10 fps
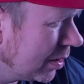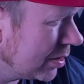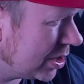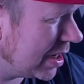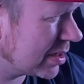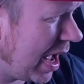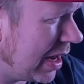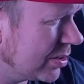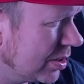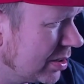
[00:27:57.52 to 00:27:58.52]
Cheers,
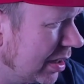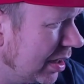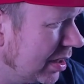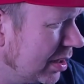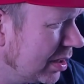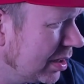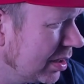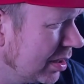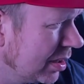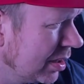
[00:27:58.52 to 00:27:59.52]
Carlos Ortega.
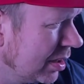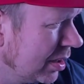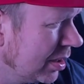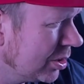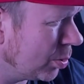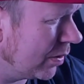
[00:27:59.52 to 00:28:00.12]
Do all